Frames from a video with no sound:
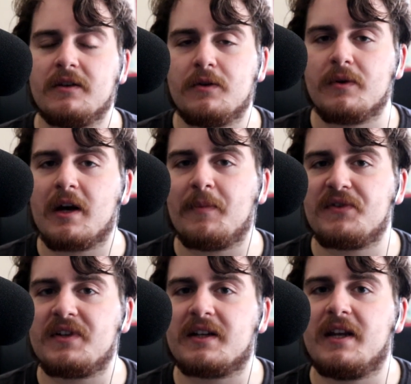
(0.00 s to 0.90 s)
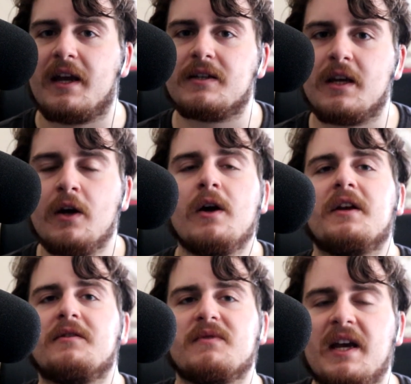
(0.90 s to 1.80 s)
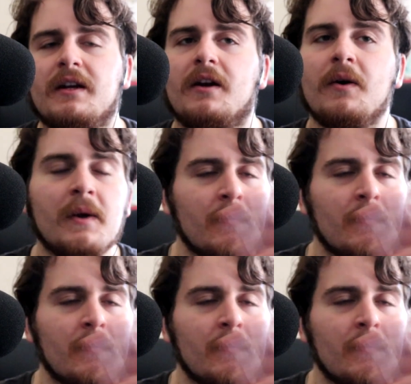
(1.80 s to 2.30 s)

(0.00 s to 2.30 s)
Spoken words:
to do a couple sick days. I had to sign,